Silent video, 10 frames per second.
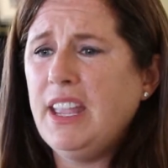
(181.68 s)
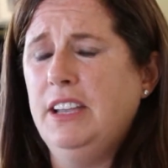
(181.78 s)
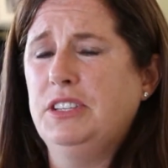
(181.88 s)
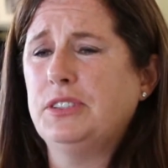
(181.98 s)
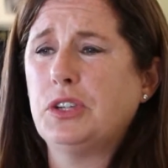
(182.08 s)

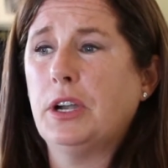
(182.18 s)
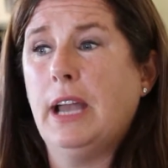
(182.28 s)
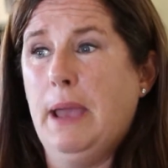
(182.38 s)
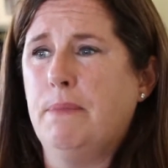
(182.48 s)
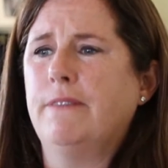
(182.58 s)
and she
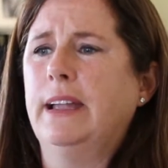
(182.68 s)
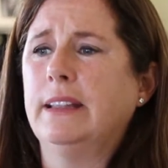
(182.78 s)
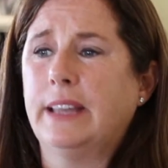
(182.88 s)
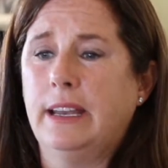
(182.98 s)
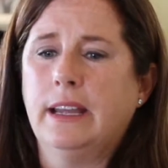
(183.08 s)
started
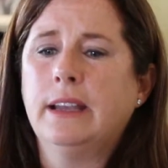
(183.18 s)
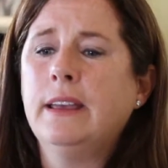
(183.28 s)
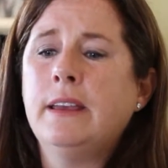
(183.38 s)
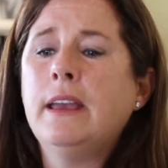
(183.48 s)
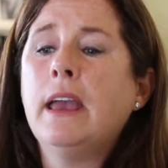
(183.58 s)

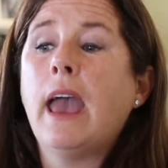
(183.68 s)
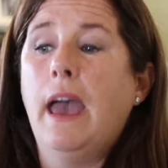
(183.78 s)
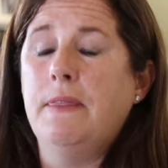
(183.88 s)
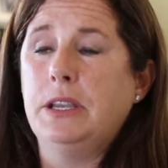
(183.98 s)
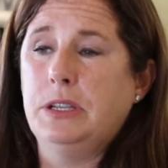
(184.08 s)
hyperventilating.
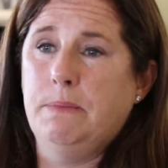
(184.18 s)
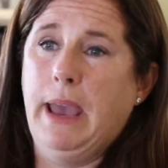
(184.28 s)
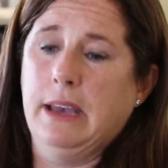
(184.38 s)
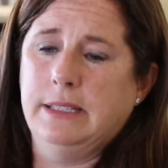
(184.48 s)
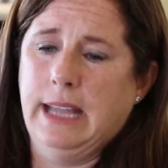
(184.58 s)
And then she
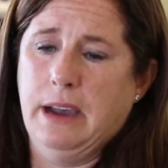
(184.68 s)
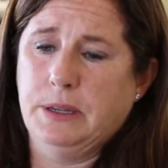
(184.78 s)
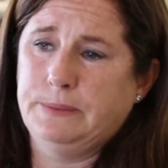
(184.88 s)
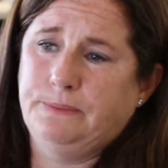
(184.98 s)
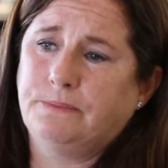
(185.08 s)
passed
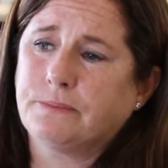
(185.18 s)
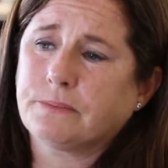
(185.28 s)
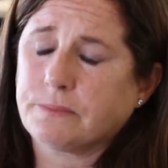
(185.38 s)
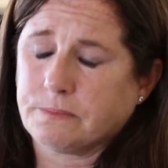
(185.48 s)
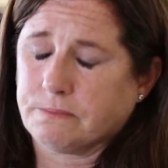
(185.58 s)
out.
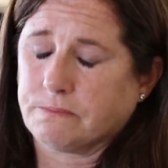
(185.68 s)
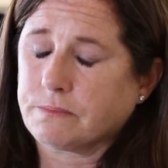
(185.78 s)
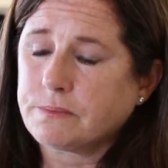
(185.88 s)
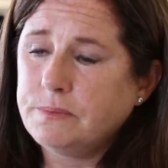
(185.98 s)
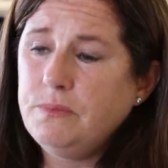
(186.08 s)

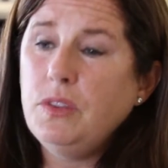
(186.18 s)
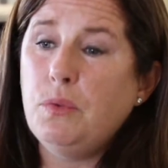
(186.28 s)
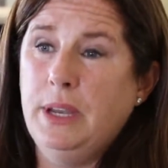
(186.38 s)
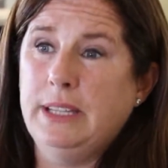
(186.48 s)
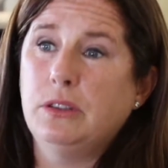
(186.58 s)

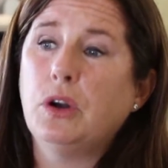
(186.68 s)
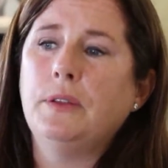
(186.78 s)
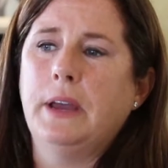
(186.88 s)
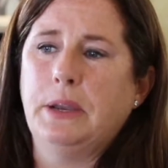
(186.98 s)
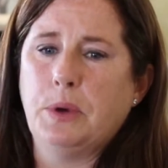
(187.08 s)
We had to call
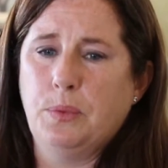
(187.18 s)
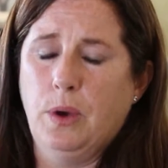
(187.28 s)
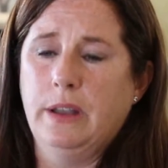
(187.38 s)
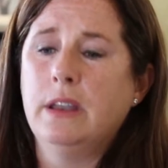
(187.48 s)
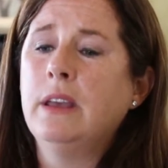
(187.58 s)

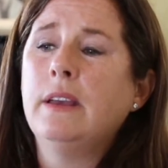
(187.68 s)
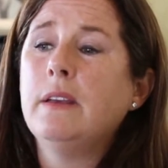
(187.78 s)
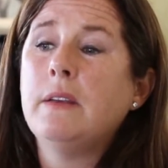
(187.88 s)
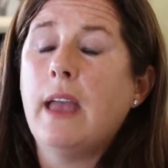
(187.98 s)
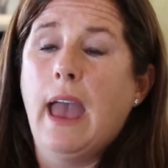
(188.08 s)
911.
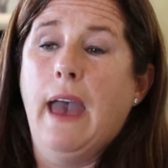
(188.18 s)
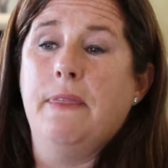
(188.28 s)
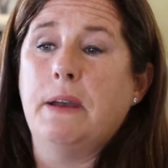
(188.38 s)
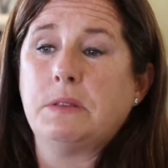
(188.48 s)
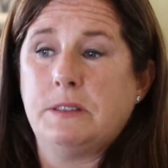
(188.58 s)

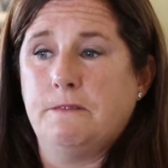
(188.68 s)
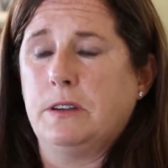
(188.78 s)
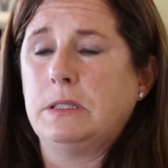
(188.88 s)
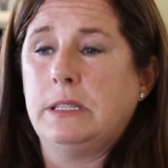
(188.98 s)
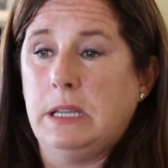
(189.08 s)
And that was the
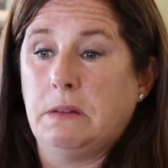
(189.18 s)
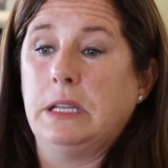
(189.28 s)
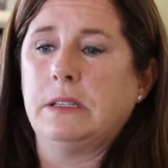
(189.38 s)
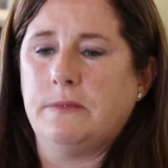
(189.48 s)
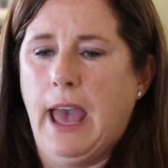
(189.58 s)
first
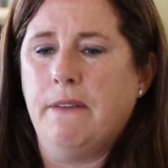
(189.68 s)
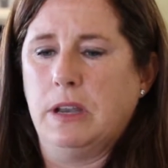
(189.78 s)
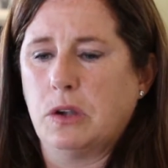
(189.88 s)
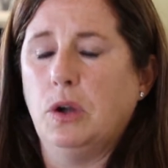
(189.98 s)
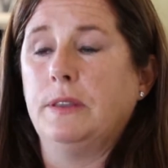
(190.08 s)
series of having
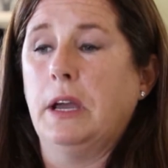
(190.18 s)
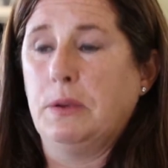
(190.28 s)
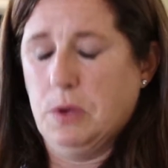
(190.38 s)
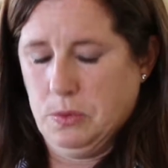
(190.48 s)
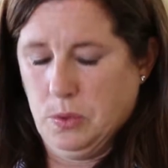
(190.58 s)
to call
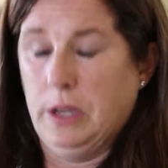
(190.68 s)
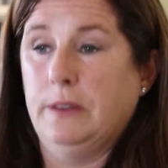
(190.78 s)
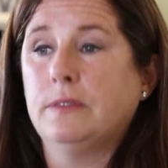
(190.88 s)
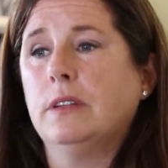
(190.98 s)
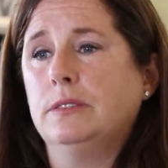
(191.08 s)

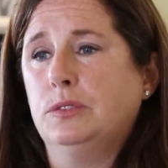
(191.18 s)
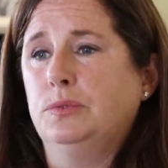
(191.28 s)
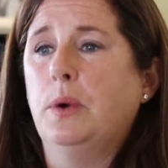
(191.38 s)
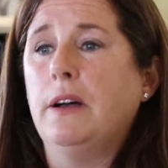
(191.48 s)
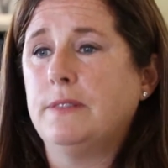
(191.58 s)
911
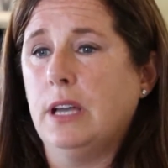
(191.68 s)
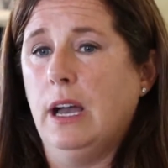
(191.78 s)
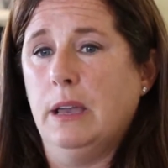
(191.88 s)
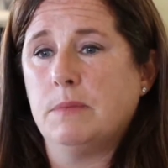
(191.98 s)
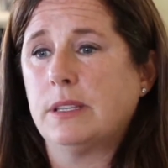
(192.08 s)
12
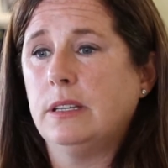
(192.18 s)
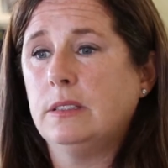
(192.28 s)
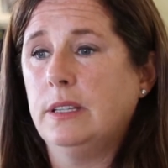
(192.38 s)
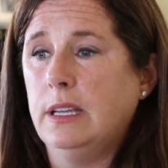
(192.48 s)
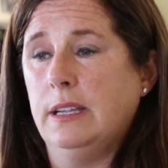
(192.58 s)
times
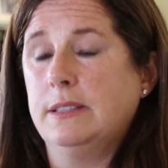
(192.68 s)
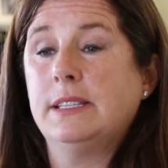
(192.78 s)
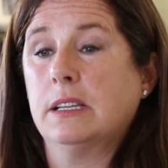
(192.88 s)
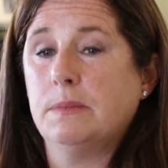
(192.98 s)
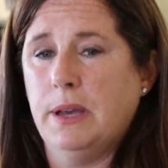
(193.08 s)
in
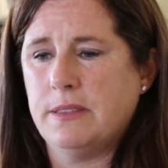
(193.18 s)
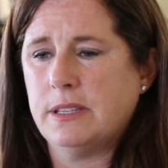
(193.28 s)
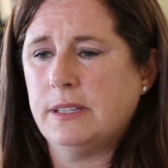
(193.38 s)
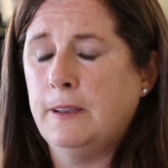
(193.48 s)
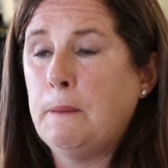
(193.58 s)
6
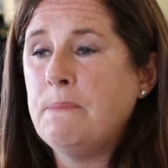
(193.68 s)
months.